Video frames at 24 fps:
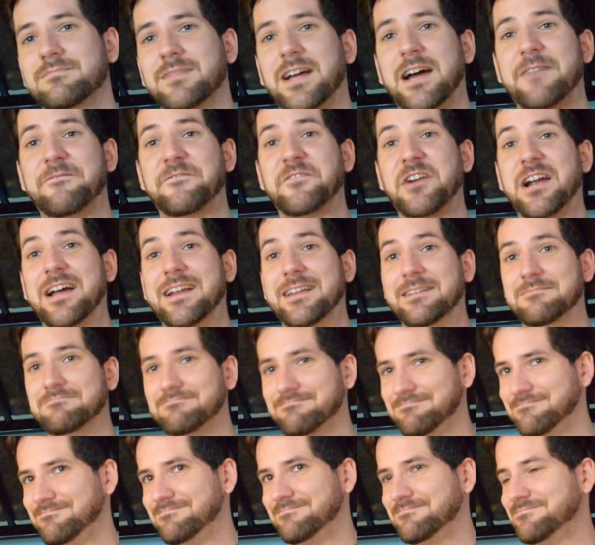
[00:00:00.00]
I fried it,
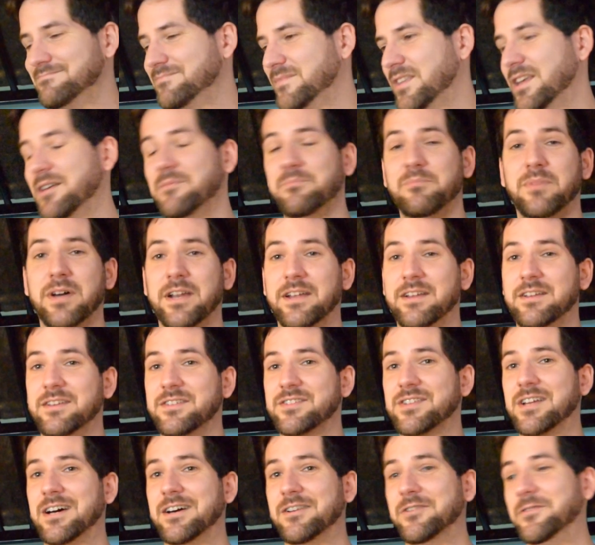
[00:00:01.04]
but it
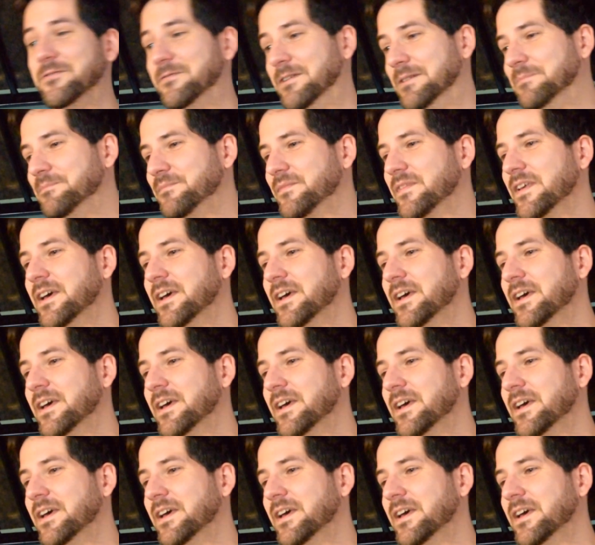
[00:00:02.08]
is not over.